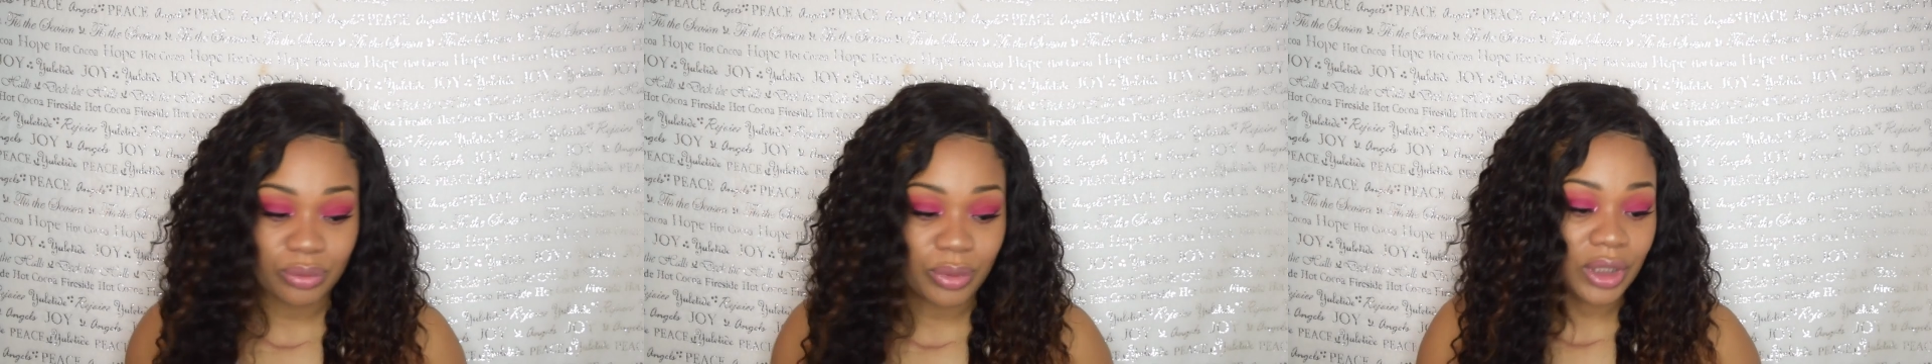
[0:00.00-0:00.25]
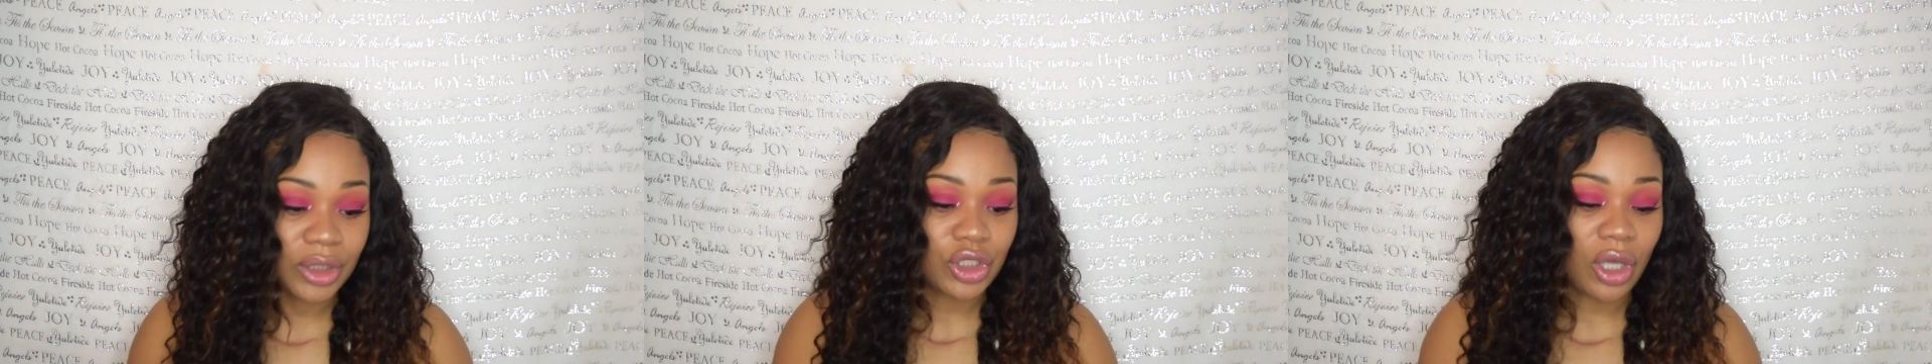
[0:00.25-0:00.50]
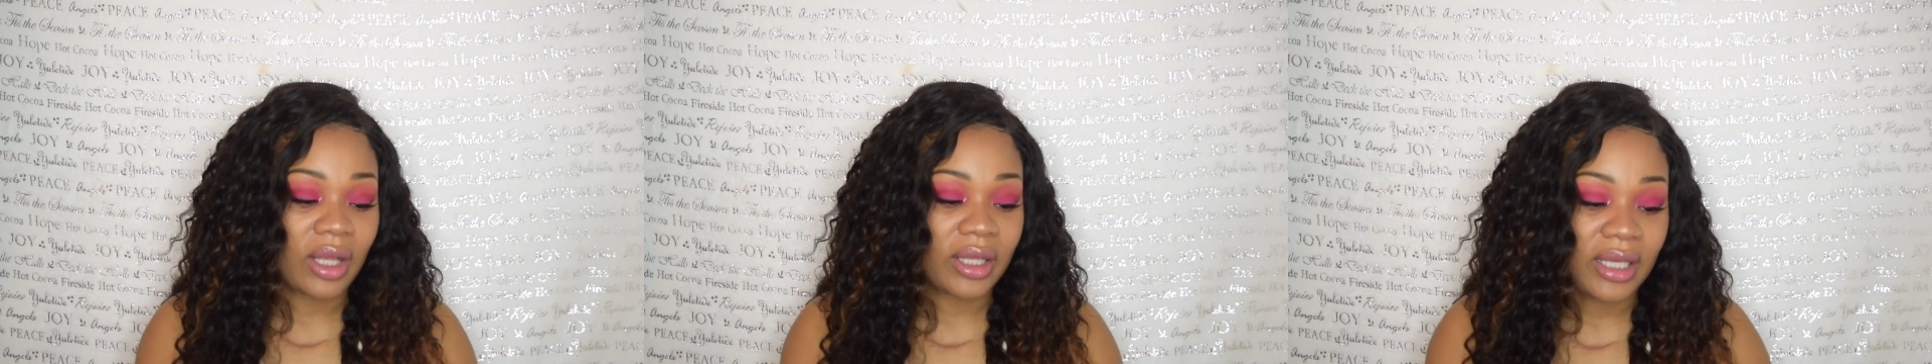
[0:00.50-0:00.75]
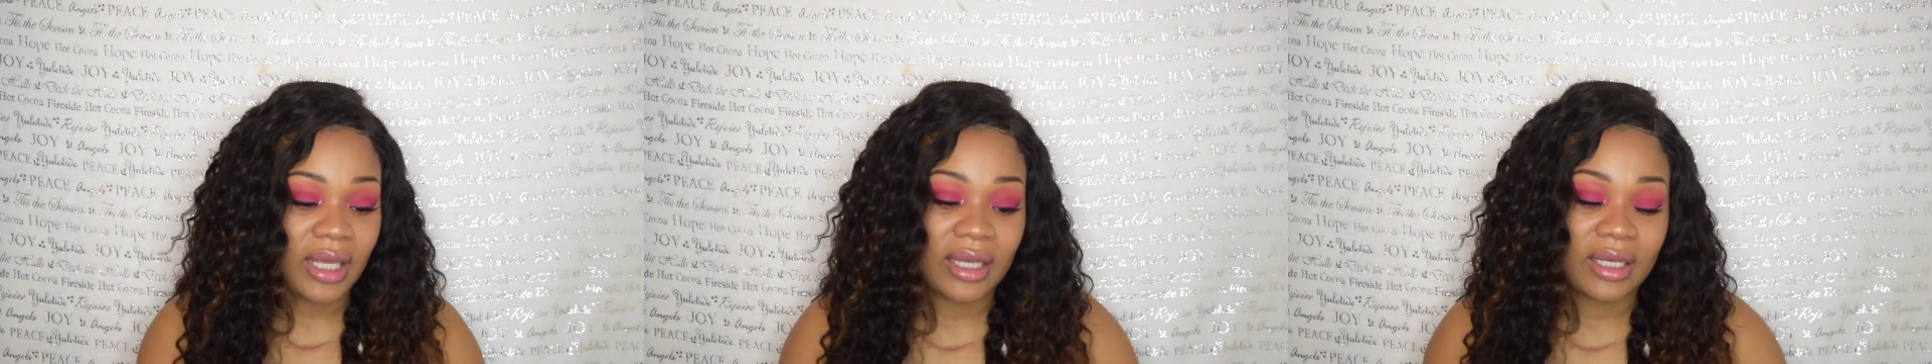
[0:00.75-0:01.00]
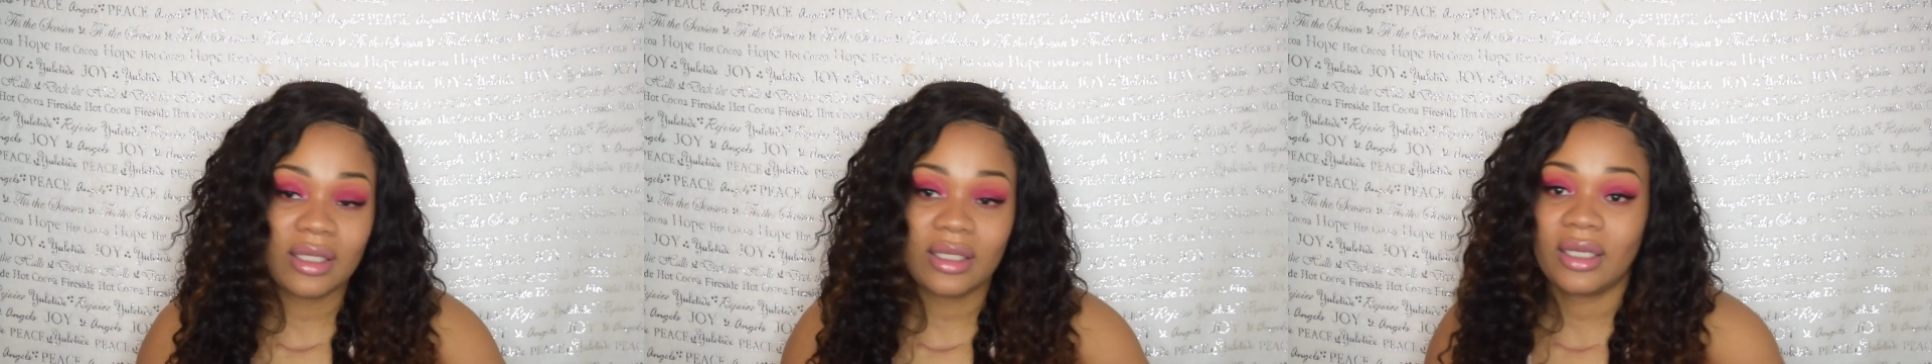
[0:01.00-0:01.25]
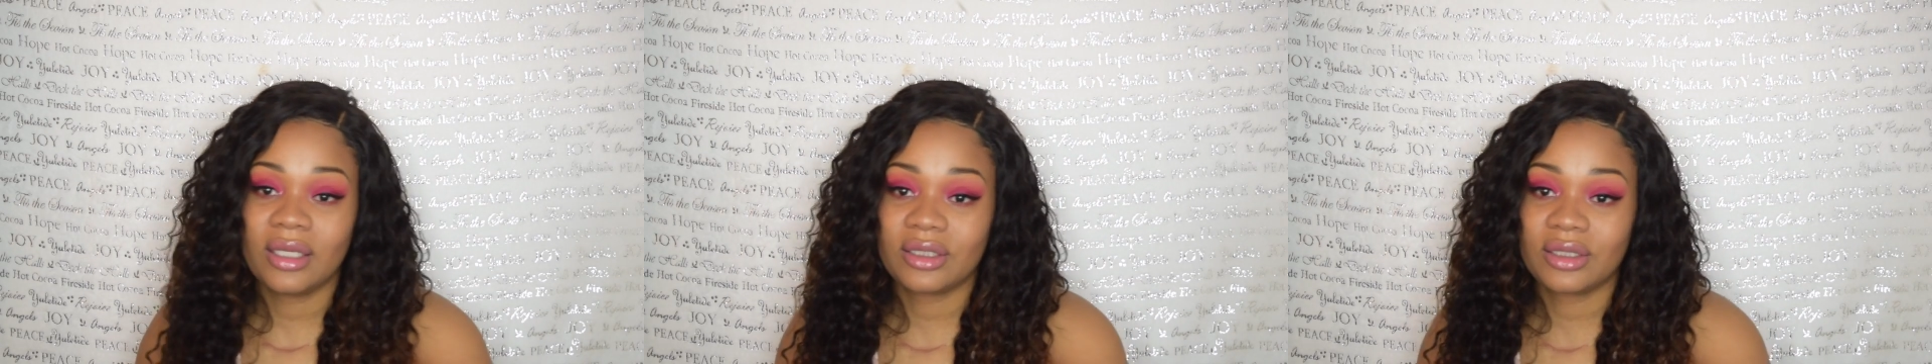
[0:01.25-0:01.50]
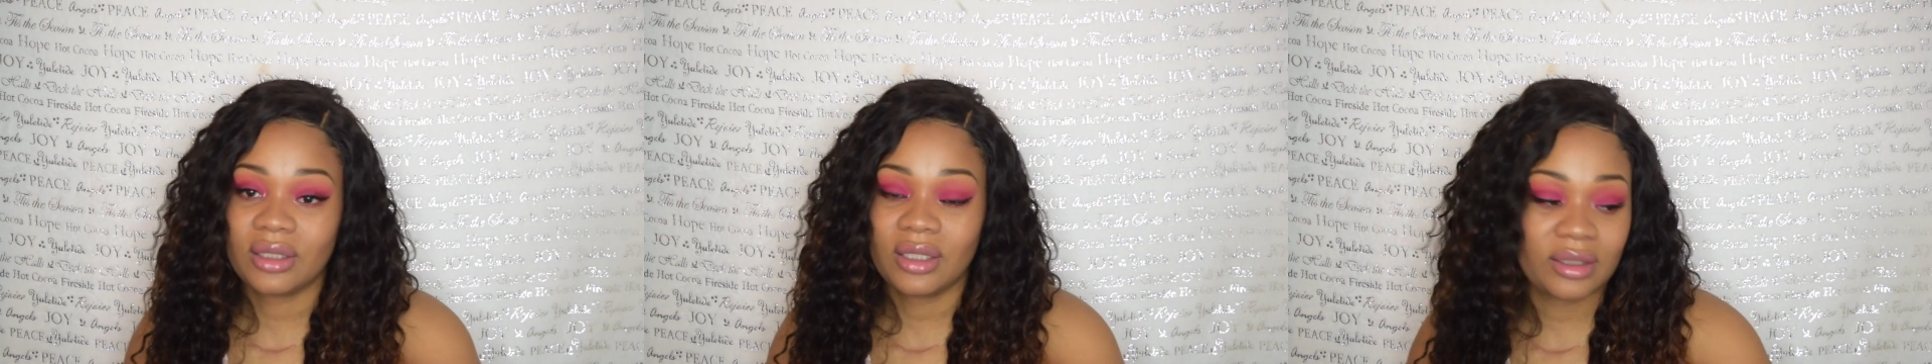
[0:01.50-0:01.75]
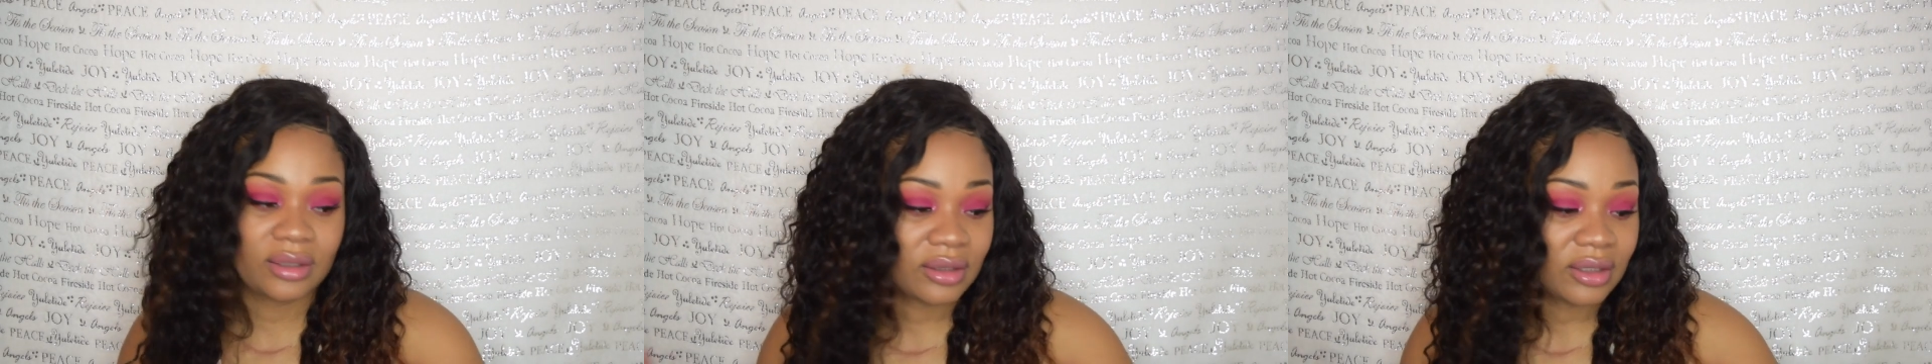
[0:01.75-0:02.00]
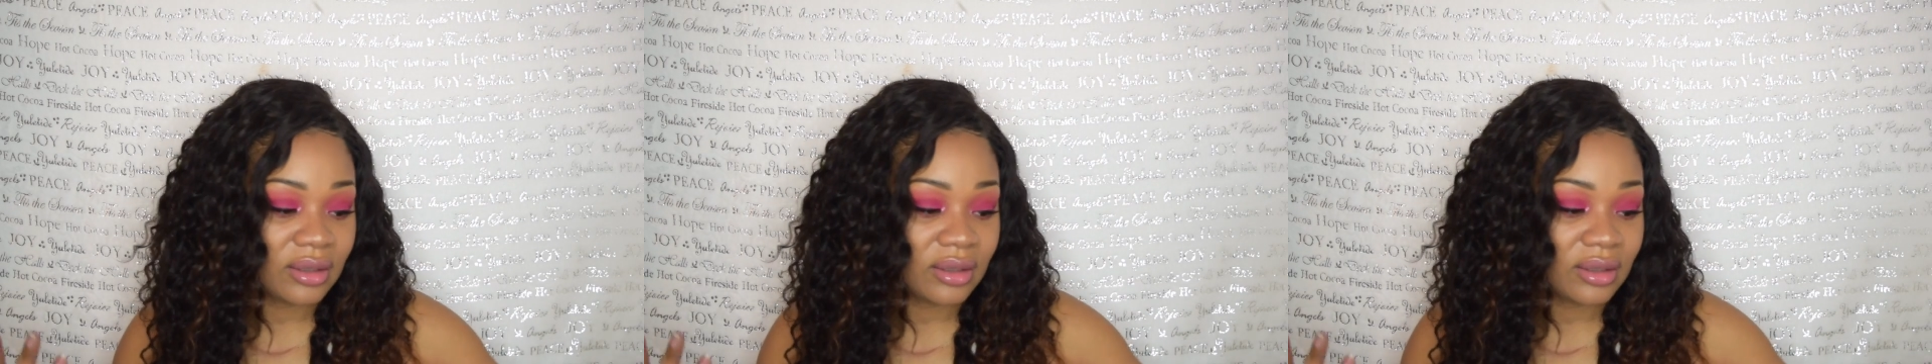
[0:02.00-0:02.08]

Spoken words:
really chalky and it